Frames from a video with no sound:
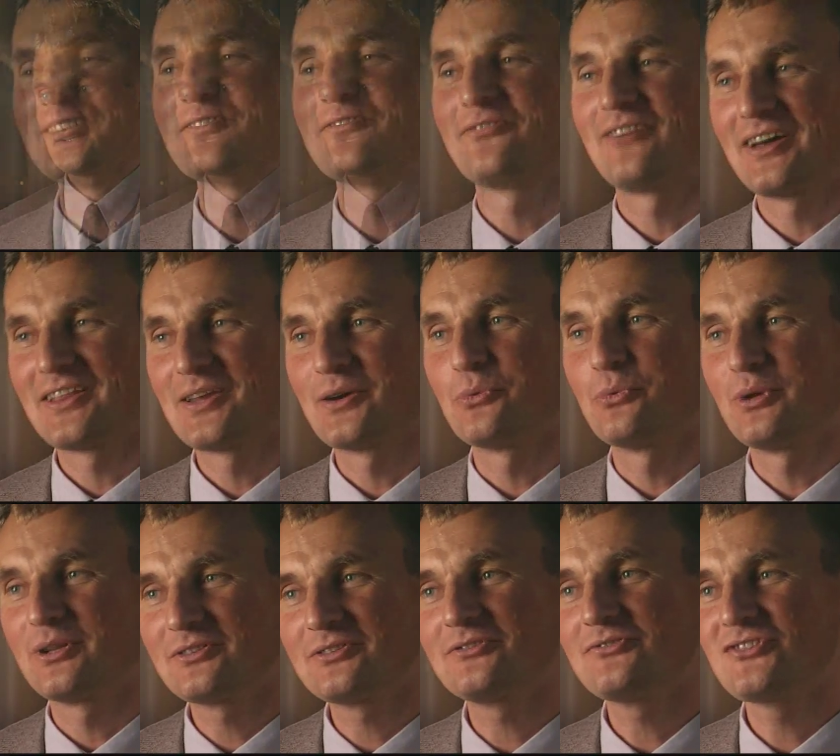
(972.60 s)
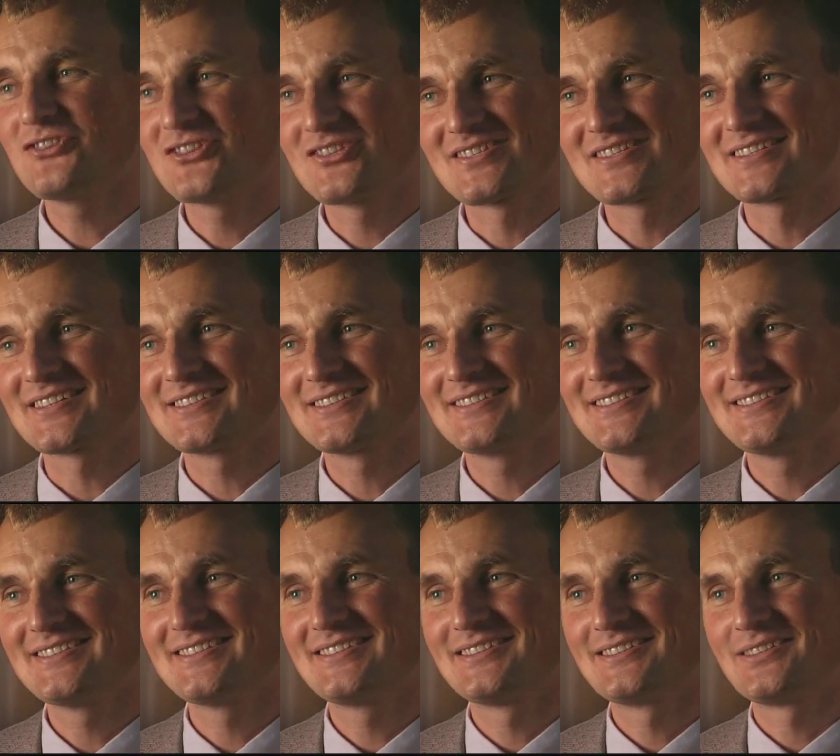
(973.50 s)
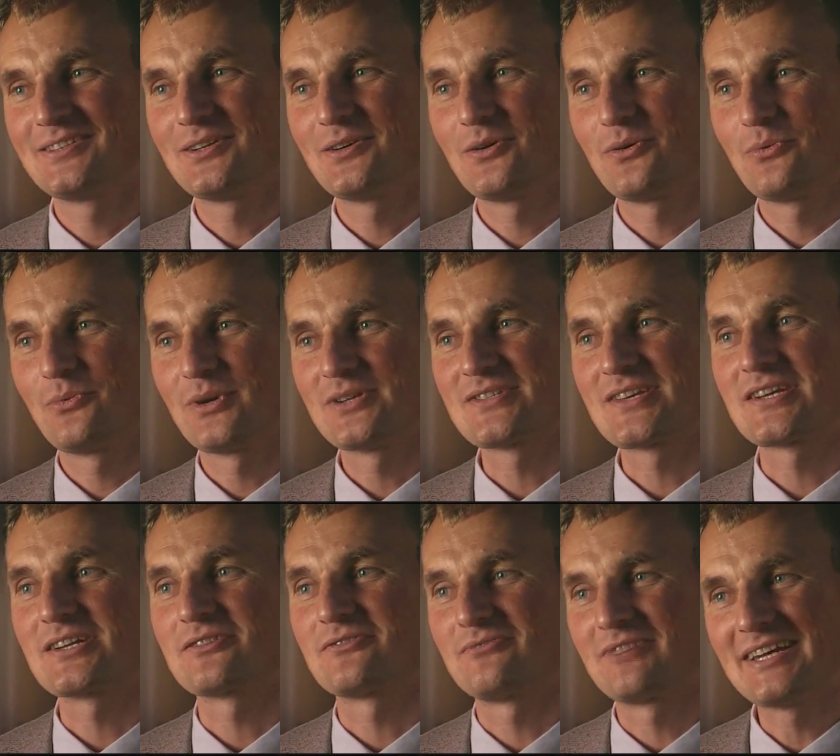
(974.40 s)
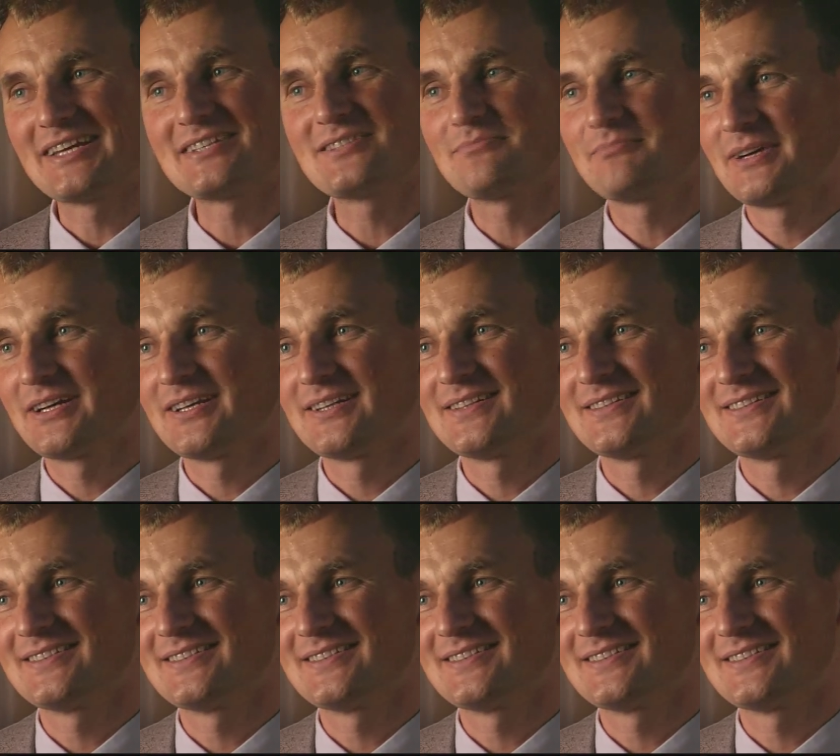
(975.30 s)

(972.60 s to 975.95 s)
Father Walter Ciszek was a great man.